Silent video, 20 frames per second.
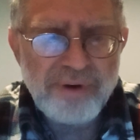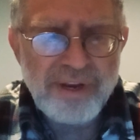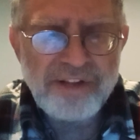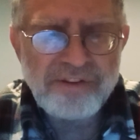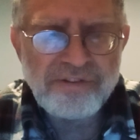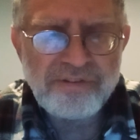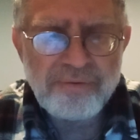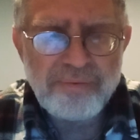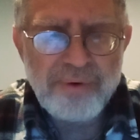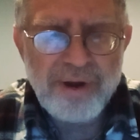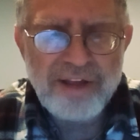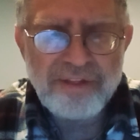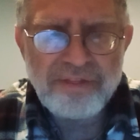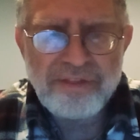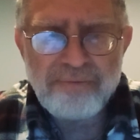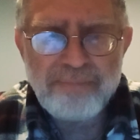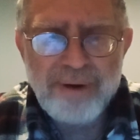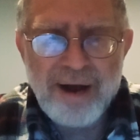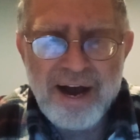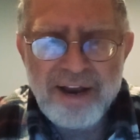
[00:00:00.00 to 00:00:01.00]
eats away at
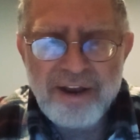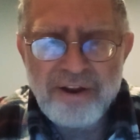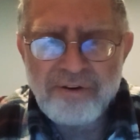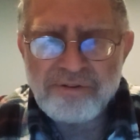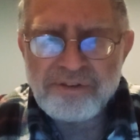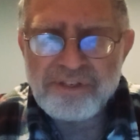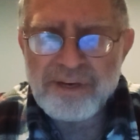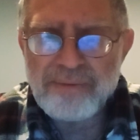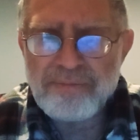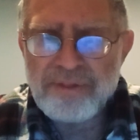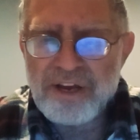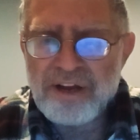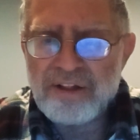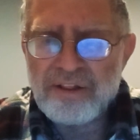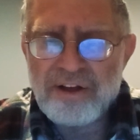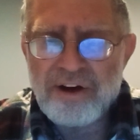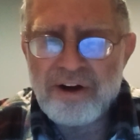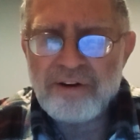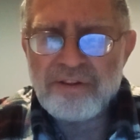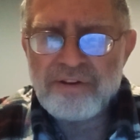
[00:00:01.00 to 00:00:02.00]
the body or something
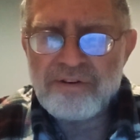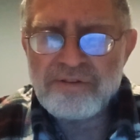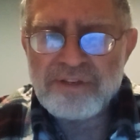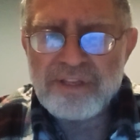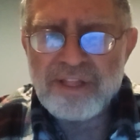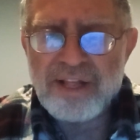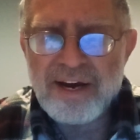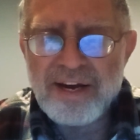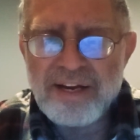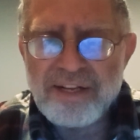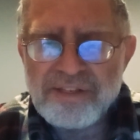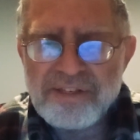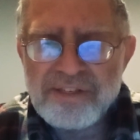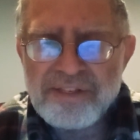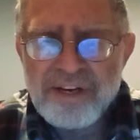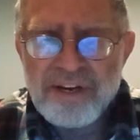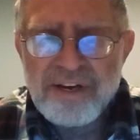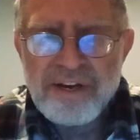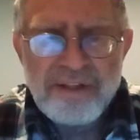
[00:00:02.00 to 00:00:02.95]
along those lines.